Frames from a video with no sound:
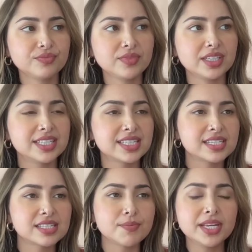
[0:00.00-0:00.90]
it's like
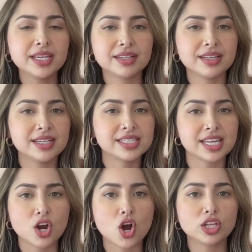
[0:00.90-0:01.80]
something in in
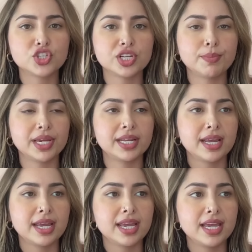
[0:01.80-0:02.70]
psychology but
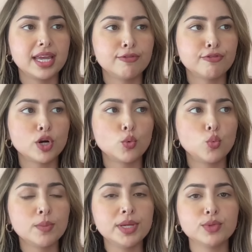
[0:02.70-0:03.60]
if a
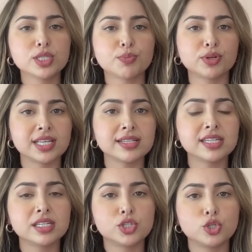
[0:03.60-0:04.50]
woman was
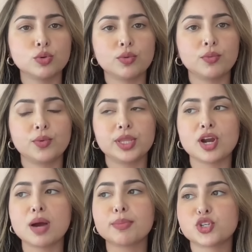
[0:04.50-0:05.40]
presented to with an
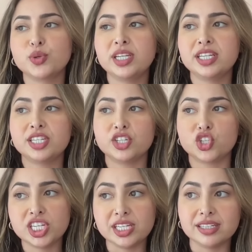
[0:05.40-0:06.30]
opportunity to
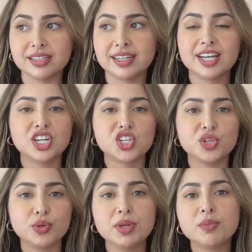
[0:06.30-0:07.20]
cheat she
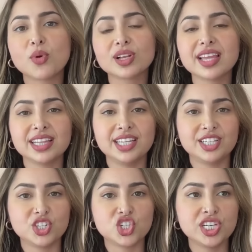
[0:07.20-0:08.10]
would be more likely to
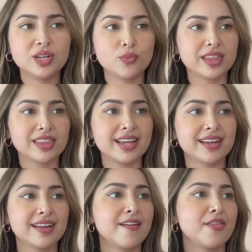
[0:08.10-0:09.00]
cheat with like
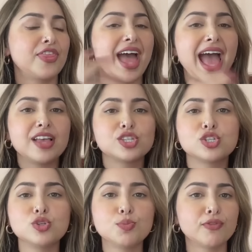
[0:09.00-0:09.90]
the
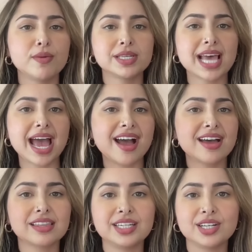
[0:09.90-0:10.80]
super famous
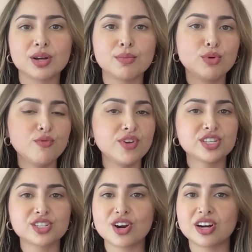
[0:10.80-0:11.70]
athlete or movie
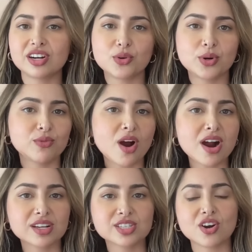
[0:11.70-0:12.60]
star or rock
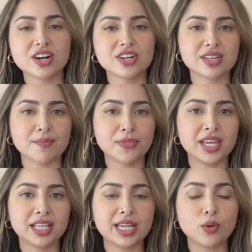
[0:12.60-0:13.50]
star or something.
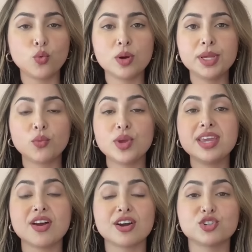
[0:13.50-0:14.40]
Mm-hmm. Like woman, we
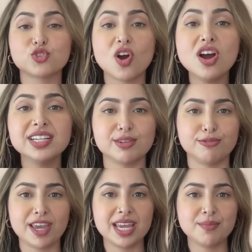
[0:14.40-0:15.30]
are drawn to
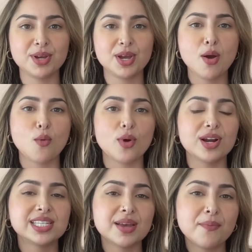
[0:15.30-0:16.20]
fame.
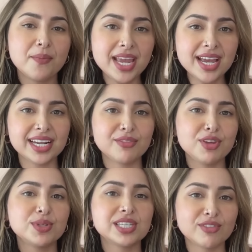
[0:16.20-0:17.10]
Whereas a man, if he
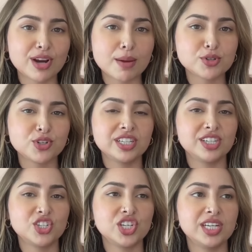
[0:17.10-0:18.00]
was given an opportunity to
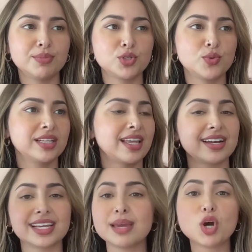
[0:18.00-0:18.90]
cheat between like a
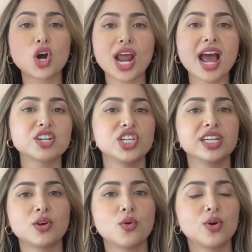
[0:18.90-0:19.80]
Kim Kardashian
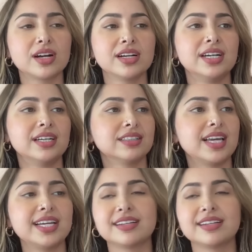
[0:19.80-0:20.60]
or like